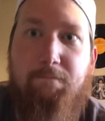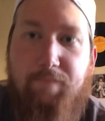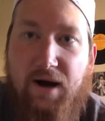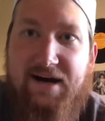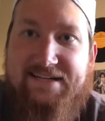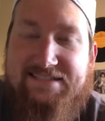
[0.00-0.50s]

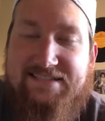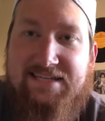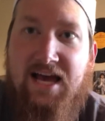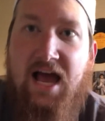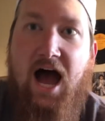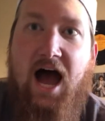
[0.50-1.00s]
But
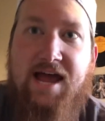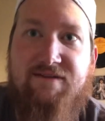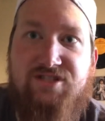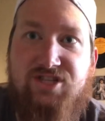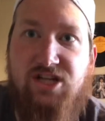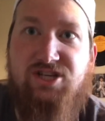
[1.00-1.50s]
I have
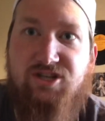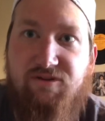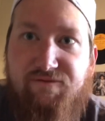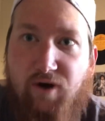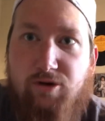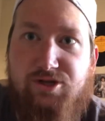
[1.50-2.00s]
such a
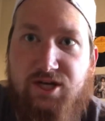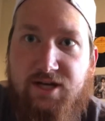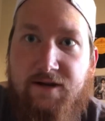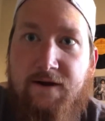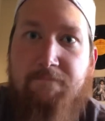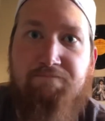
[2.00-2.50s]

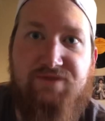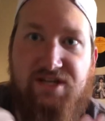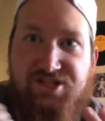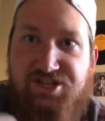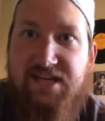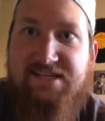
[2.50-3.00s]
devotion to
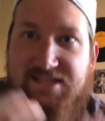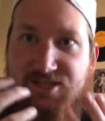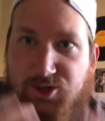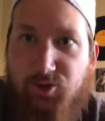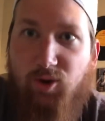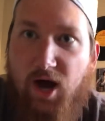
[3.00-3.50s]
Jesus
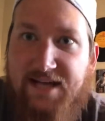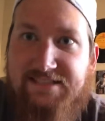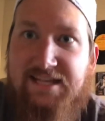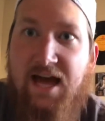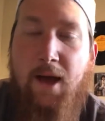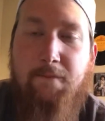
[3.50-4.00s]
Christ